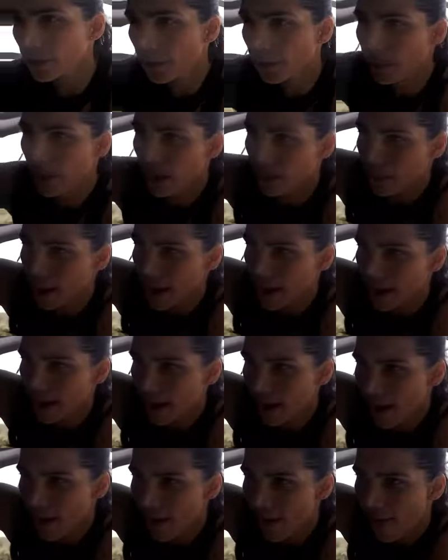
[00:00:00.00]
to plug my
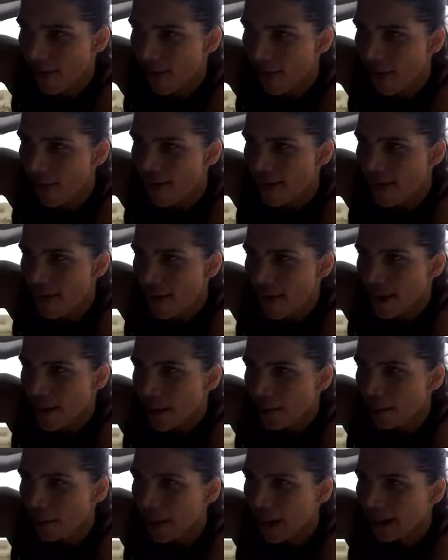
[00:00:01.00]

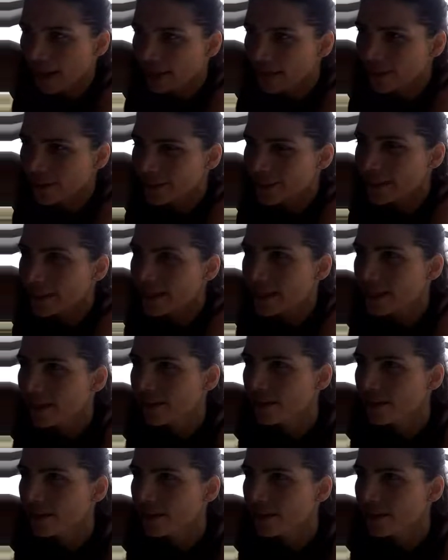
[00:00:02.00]
mic to see.